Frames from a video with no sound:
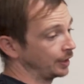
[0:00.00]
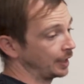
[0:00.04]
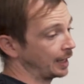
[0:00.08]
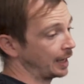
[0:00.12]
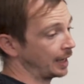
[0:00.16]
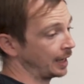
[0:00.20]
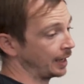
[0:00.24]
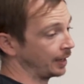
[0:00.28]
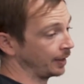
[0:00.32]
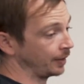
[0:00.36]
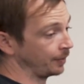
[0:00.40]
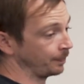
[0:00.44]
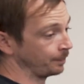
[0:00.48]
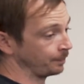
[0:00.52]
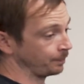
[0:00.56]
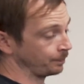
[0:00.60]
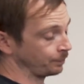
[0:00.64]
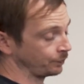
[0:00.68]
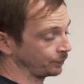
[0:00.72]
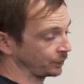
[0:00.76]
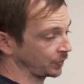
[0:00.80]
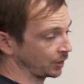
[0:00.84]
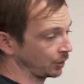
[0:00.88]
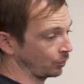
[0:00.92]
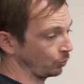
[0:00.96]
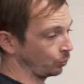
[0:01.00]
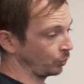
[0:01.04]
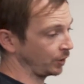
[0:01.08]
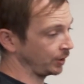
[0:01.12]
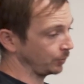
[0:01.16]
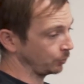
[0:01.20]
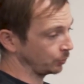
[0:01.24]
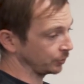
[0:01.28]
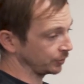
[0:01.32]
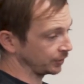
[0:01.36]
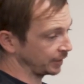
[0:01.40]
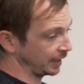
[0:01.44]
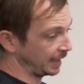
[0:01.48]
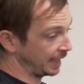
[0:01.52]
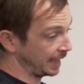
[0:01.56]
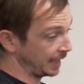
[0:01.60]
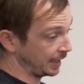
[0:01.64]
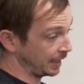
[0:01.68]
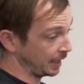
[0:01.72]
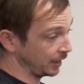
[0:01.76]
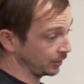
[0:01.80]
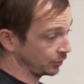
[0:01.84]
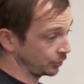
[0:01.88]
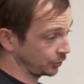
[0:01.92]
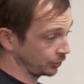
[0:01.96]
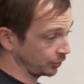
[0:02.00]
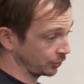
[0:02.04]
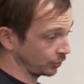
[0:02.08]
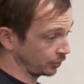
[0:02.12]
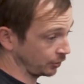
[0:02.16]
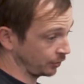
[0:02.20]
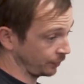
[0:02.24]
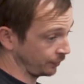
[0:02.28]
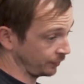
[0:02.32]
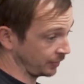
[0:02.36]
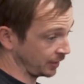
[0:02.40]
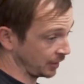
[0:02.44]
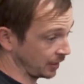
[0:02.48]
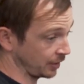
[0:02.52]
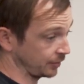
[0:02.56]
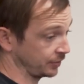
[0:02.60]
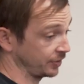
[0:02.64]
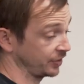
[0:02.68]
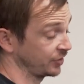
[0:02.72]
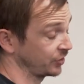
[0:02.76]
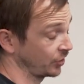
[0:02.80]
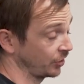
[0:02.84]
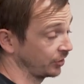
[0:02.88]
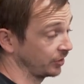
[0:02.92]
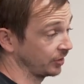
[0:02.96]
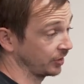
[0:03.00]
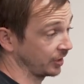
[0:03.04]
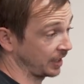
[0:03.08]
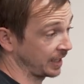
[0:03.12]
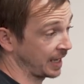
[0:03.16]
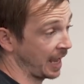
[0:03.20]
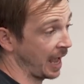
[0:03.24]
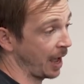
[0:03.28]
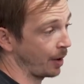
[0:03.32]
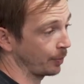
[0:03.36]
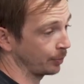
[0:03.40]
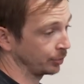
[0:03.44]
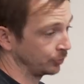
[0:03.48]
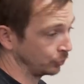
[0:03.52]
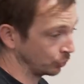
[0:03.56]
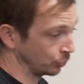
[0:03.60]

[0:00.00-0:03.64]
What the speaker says: we would linish the underside of the cap